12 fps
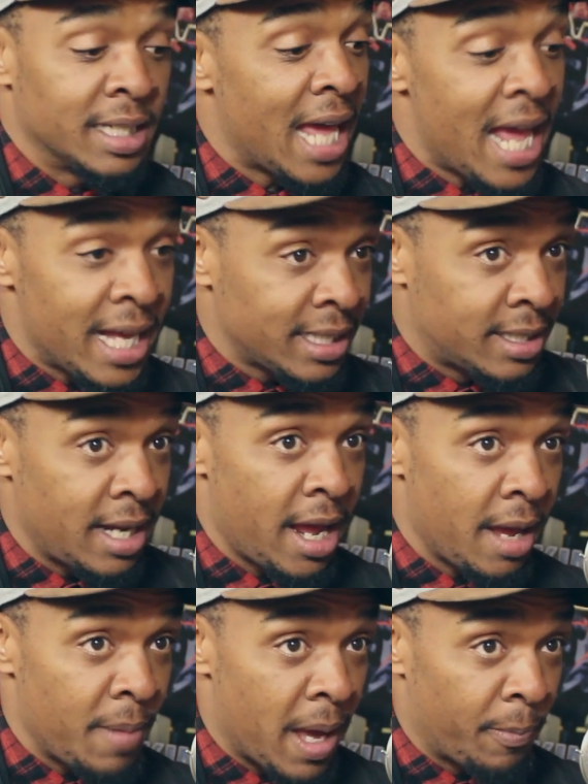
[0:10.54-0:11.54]
last
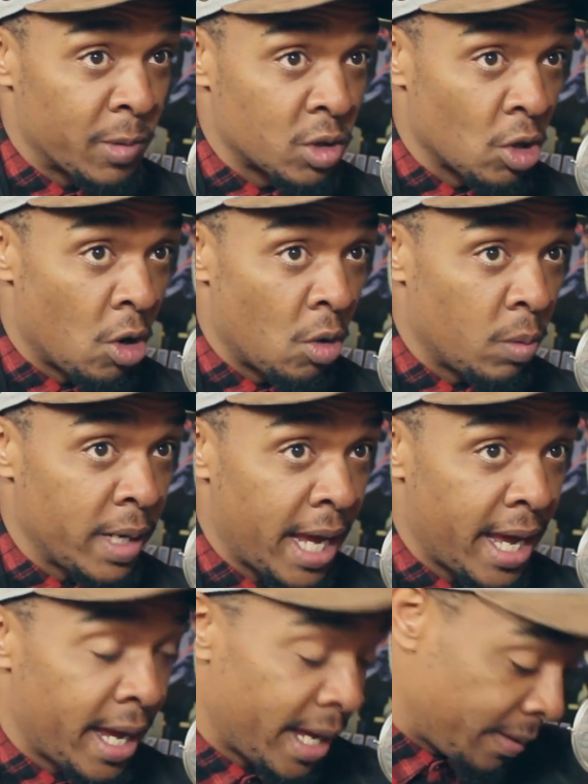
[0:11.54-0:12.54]
damn episode we
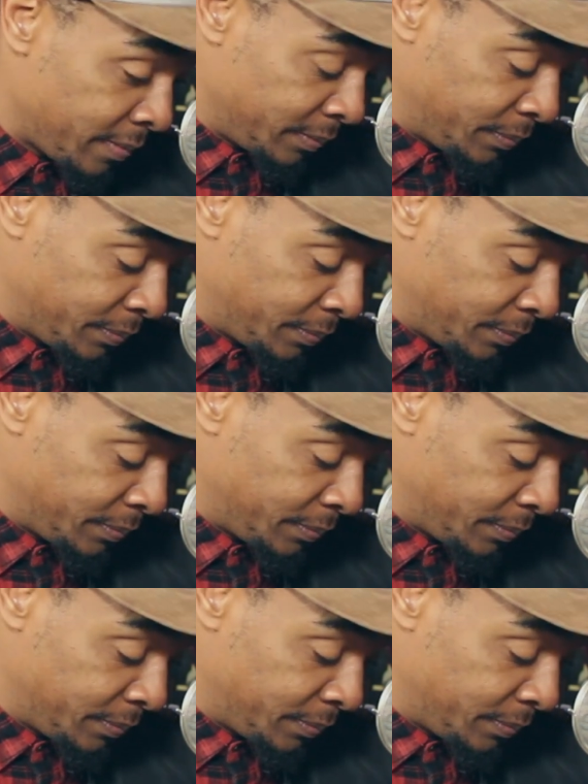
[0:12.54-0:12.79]
had,